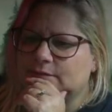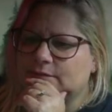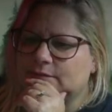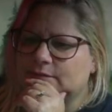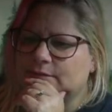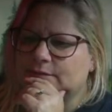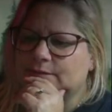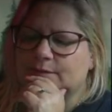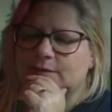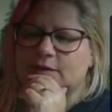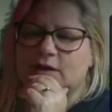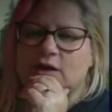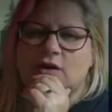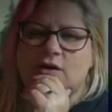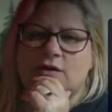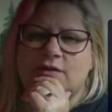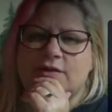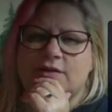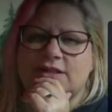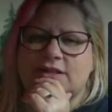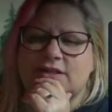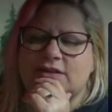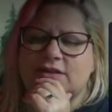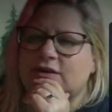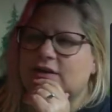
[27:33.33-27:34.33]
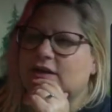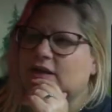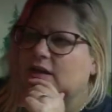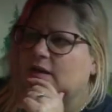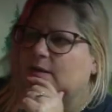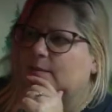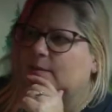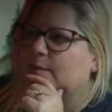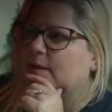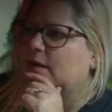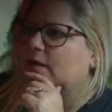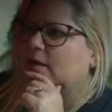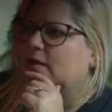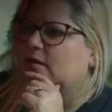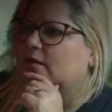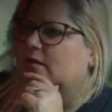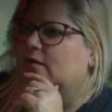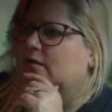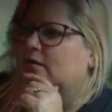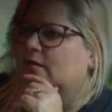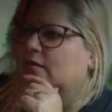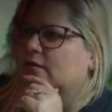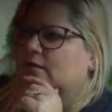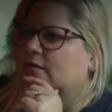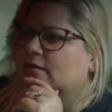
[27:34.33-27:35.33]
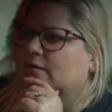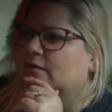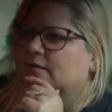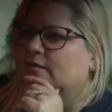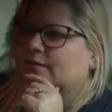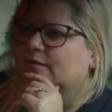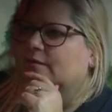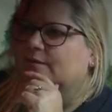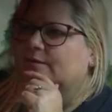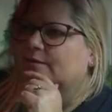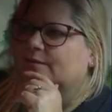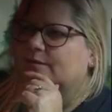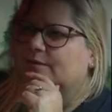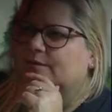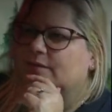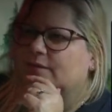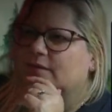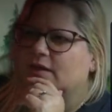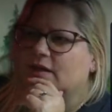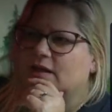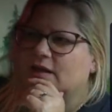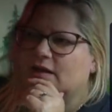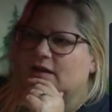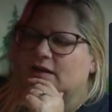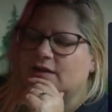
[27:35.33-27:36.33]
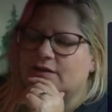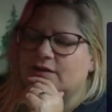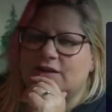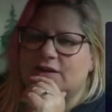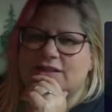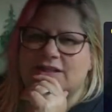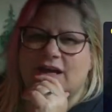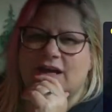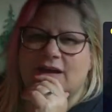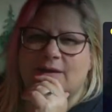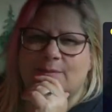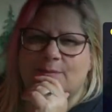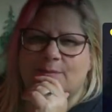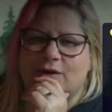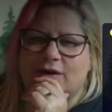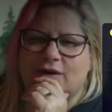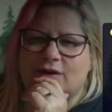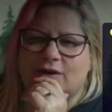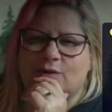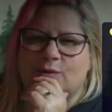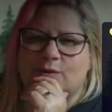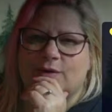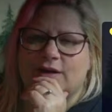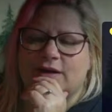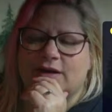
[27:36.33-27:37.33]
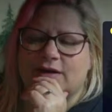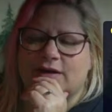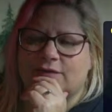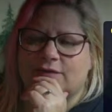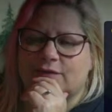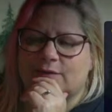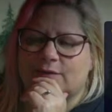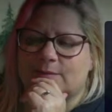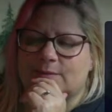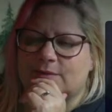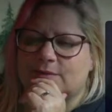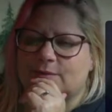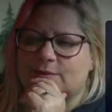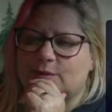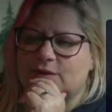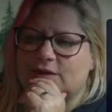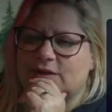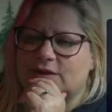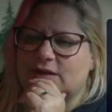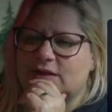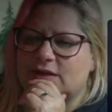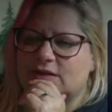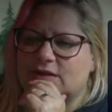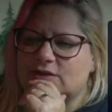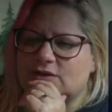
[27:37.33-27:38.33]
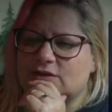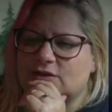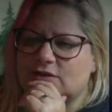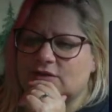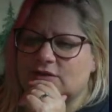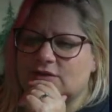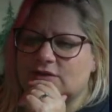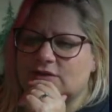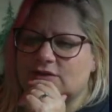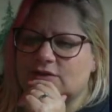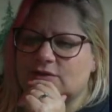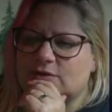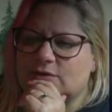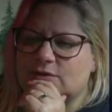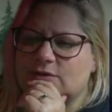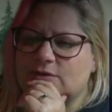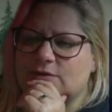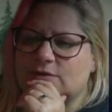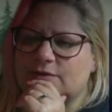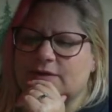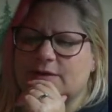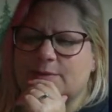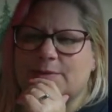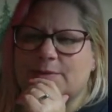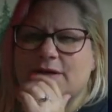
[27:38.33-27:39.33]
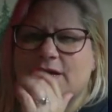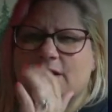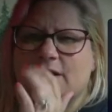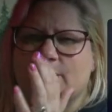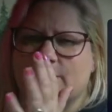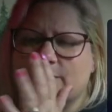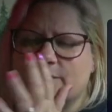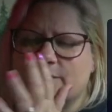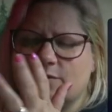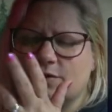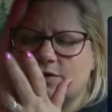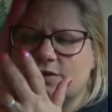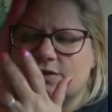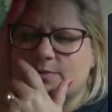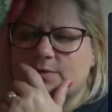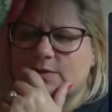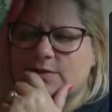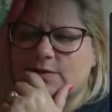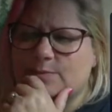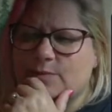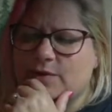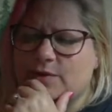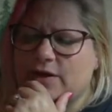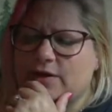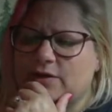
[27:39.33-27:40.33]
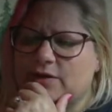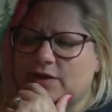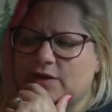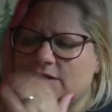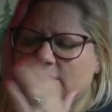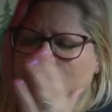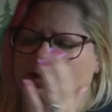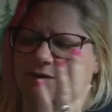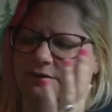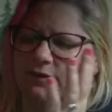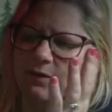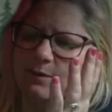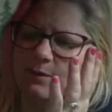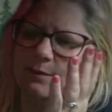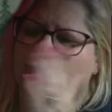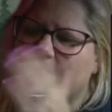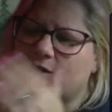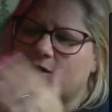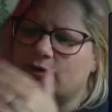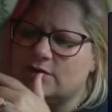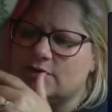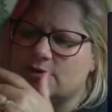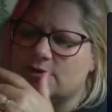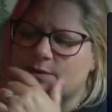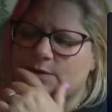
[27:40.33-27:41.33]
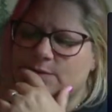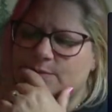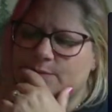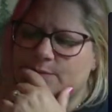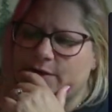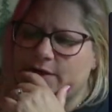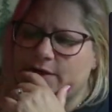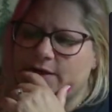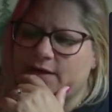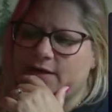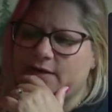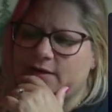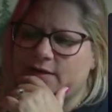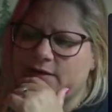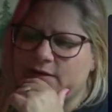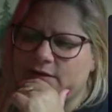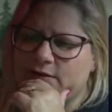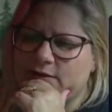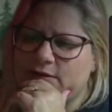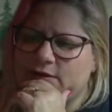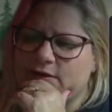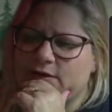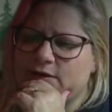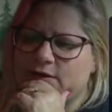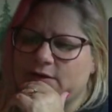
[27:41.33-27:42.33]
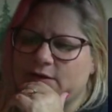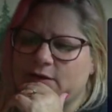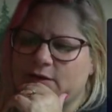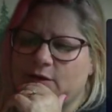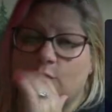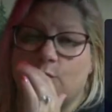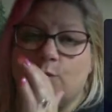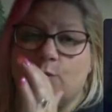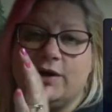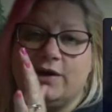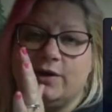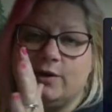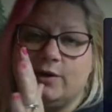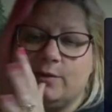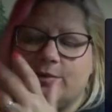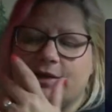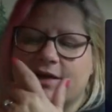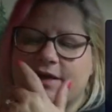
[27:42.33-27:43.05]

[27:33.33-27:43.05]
Oh, that's good, Amy. Yeah, the time went quick from when the kids started school, and then we got Christmas break, Thanksgiving break, Christmas break, or winter break as